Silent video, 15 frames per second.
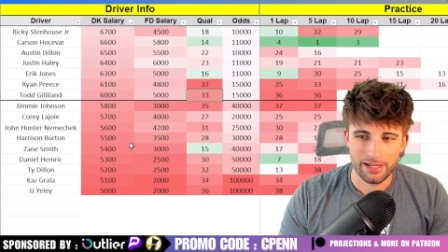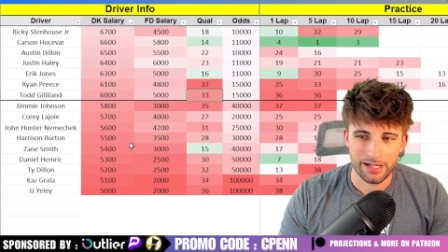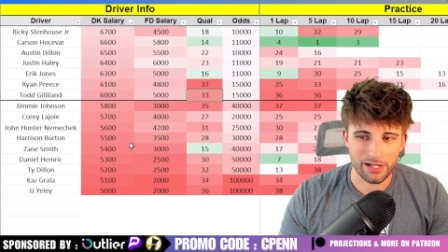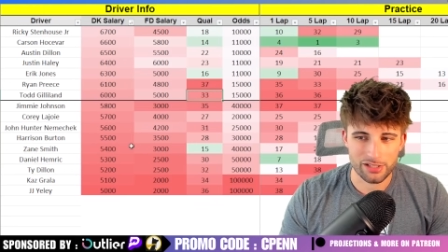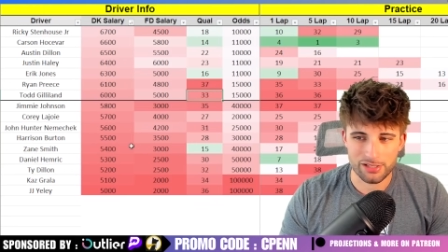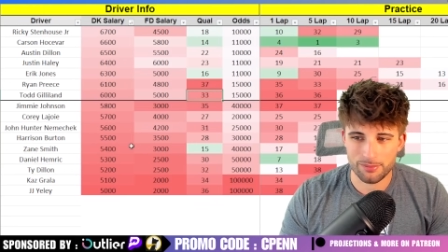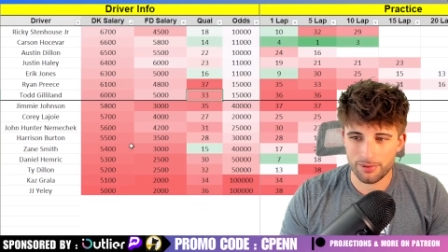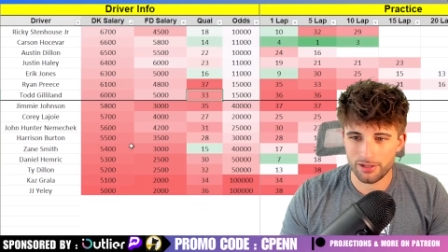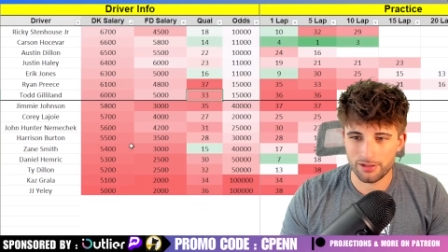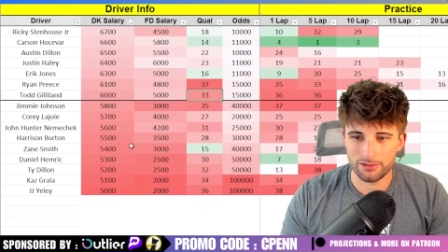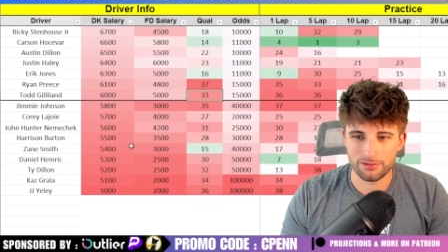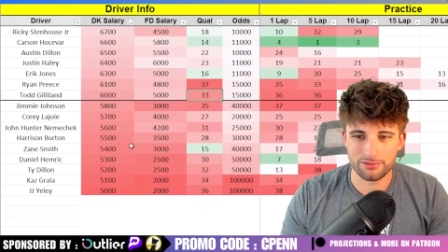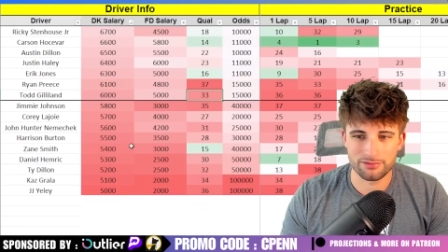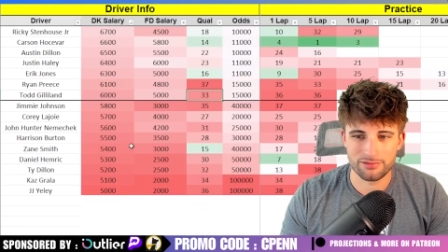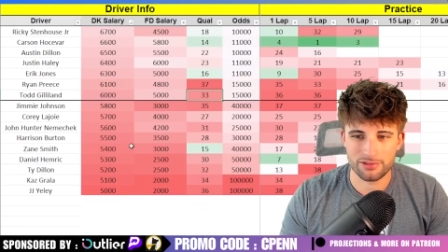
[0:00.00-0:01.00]
Harrison
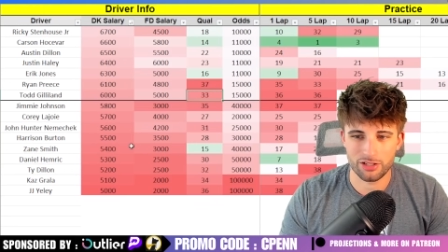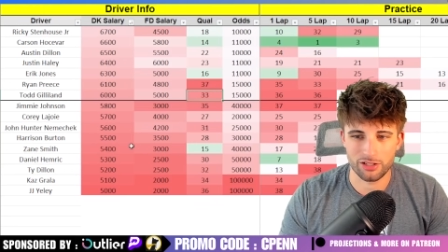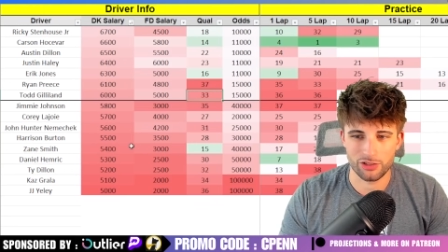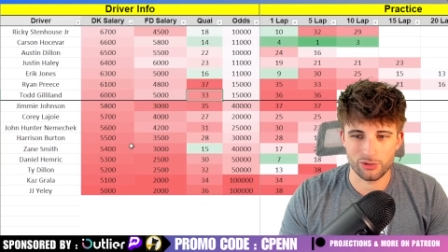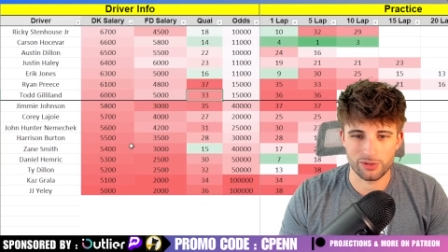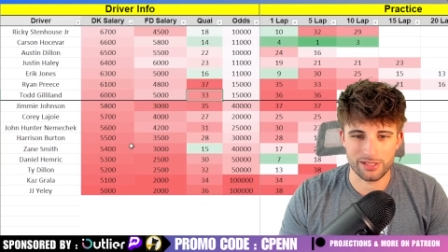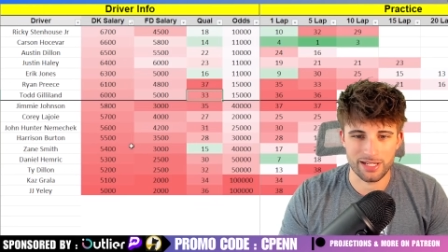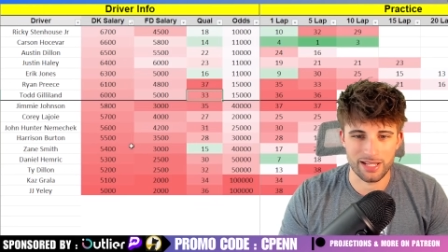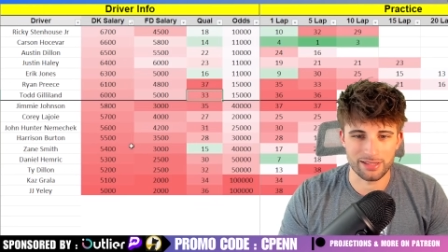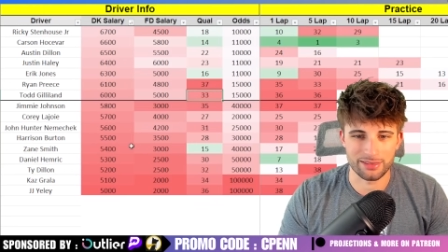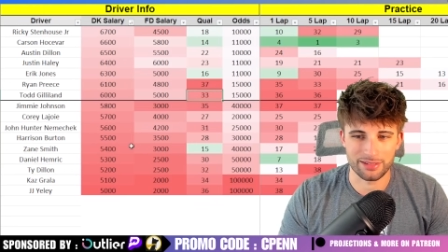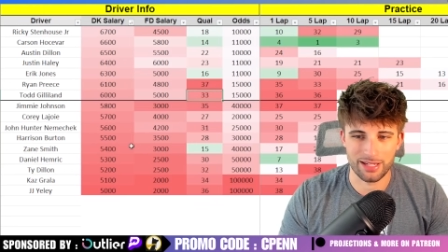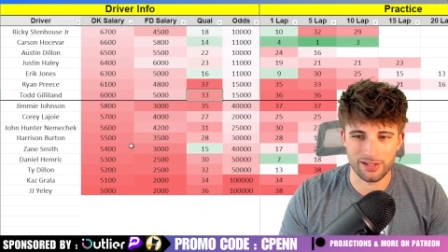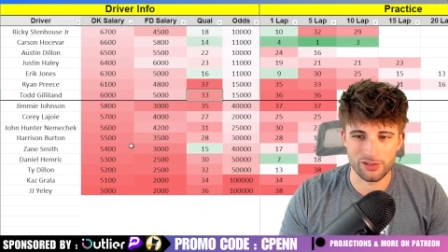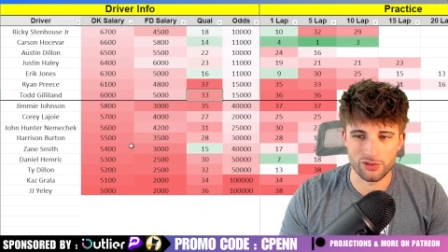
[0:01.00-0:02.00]
Burton starting at
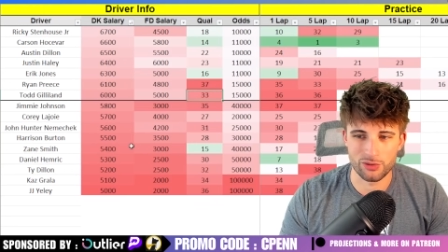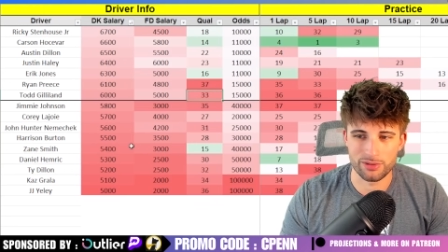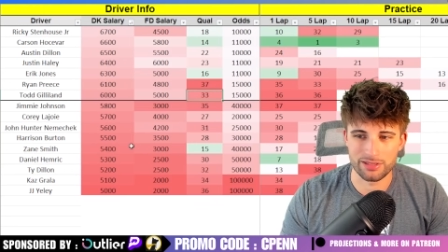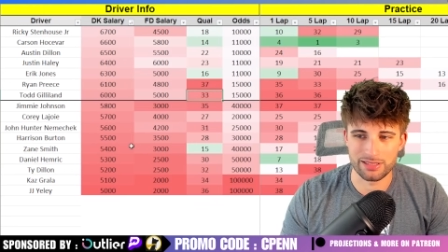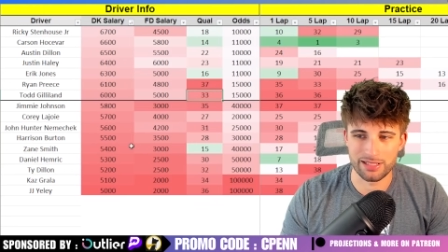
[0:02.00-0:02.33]
28th can't do it.